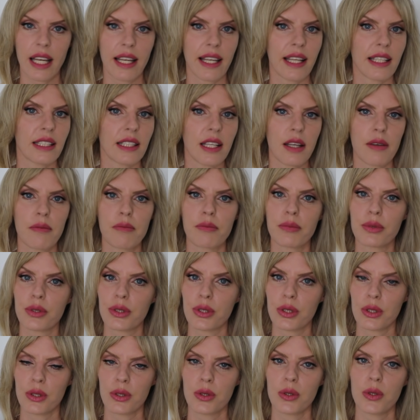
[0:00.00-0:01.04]
let him
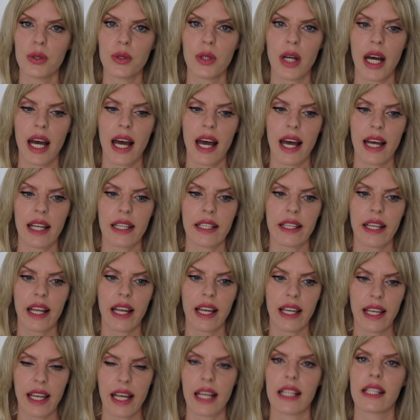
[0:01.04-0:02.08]
pursue and
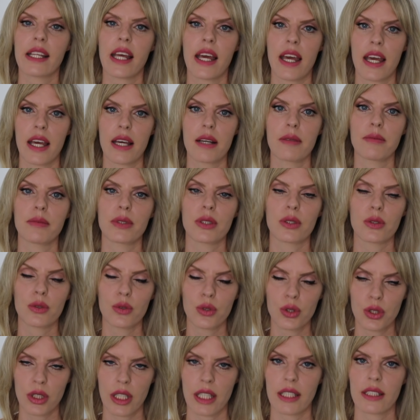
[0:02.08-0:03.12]
let him
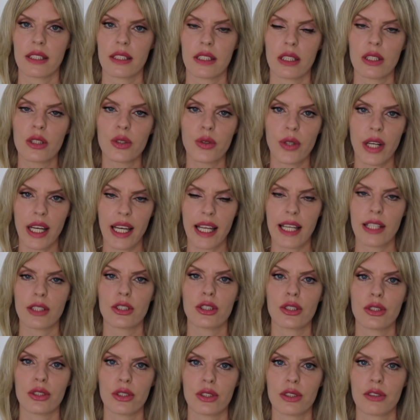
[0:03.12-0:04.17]
suggest a
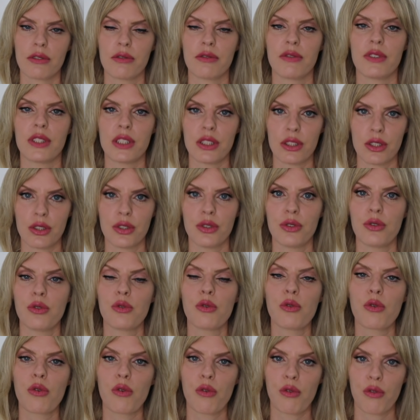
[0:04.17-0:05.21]
relationship with
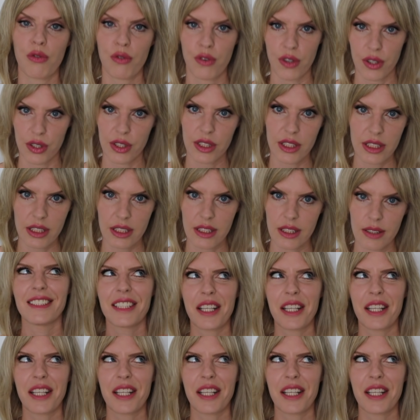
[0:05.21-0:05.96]
you first.